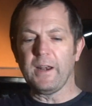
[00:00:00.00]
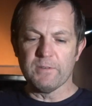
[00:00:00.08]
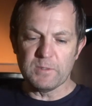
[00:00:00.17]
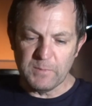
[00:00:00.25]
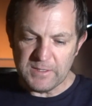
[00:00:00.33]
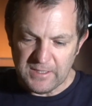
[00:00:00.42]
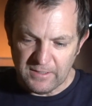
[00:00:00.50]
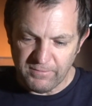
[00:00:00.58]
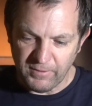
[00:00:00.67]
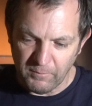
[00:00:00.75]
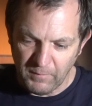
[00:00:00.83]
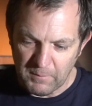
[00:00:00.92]
I was missing
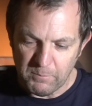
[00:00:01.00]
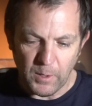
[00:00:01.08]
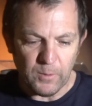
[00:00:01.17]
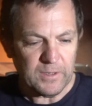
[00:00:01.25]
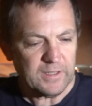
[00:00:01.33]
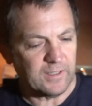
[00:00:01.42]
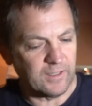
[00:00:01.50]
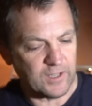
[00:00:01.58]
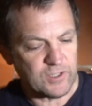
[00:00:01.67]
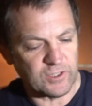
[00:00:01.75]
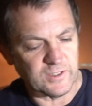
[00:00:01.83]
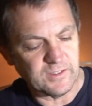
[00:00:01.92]
from my Bowie
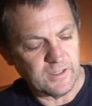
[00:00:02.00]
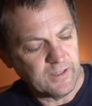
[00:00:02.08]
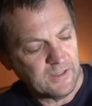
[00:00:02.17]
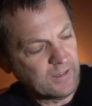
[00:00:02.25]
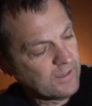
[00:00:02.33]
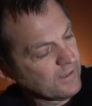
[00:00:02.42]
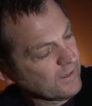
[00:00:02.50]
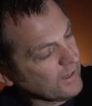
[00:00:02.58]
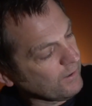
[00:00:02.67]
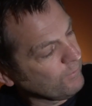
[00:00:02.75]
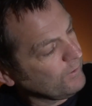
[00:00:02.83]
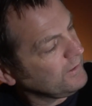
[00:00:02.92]
collection.
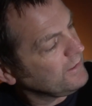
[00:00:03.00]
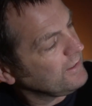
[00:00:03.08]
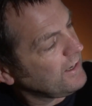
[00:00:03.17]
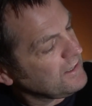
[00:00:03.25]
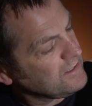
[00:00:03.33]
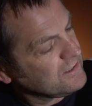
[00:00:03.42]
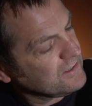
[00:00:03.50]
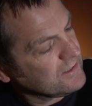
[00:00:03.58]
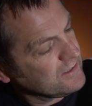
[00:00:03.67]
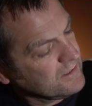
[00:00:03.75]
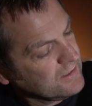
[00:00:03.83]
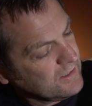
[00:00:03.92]
A really
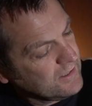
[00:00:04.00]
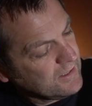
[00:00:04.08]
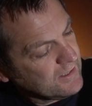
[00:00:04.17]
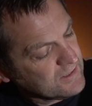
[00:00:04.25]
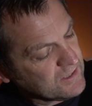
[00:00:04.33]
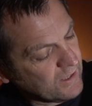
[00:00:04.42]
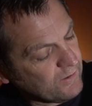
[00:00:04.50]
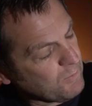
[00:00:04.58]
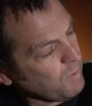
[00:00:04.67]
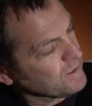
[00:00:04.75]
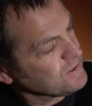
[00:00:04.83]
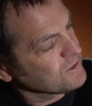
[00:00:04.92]
nice Scary
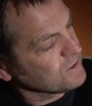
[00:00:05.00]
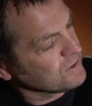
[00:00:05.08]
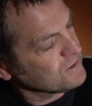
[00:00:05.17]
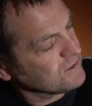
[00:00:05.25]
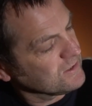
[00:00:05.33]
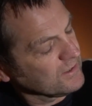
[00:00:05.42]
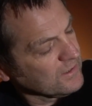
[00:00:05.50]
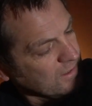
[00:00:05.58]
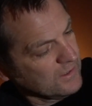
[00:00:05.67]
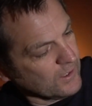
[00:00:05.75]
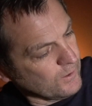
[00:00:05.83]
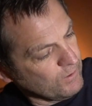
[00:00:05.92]
Monsters
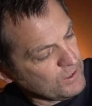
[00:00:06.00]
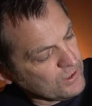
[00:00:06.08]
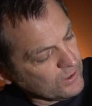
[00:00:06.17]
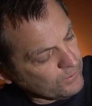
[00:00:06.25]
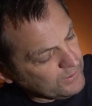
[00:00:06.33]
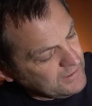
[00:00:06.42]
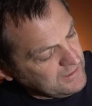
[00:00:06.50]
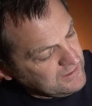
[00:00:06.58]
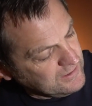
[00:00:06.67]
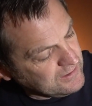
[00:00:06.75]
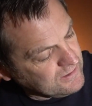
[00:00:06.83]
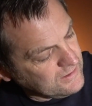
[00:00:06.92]
original
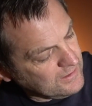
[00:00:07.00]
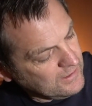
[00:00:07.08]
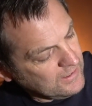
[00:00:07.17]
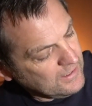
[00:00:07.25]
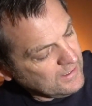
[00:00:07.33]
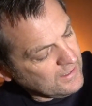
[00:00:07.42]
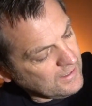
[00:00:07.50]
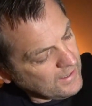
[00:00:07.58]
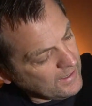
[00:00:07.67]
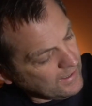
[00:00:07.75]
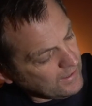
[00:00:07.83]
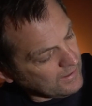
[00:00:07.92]
release
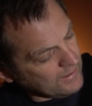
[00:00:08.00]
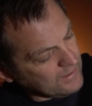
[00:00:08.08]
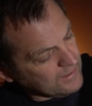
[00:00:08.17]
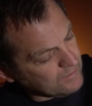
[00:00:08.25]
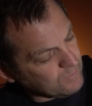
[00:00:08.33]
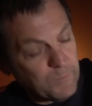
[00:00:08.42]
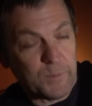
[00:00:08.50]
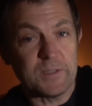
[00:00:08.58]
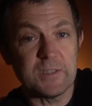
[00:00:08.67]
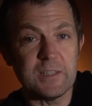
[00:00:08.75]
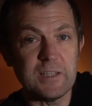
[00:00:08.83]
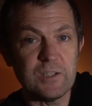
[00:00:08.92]
in
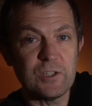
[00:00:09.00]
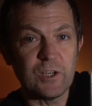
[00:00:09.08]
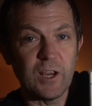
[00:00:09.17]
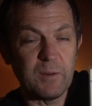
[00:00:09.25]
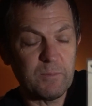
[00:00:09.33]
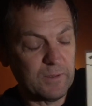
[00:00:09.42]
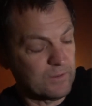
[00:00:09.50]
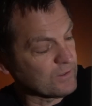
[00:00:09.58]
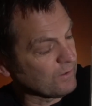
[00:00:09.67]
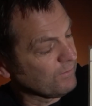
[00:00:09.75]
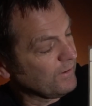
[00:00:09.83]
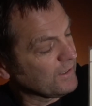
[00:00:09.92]
pristine shape.
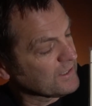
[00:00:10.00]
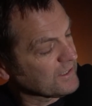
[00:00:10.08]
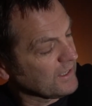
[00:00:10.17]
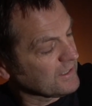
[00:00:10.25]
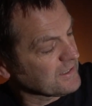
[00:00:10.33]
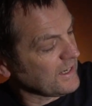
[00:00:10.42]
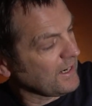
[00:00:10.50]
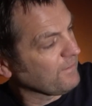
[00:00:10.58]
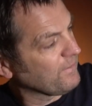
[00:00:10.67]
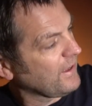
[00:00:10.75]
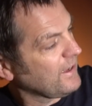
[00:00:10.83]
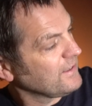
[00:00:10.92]
So I'm very excited to have
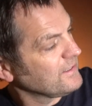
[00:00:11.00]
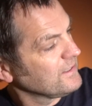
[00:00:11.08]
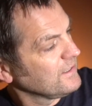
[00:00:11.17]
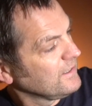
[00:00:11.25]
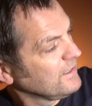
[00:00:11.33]
that.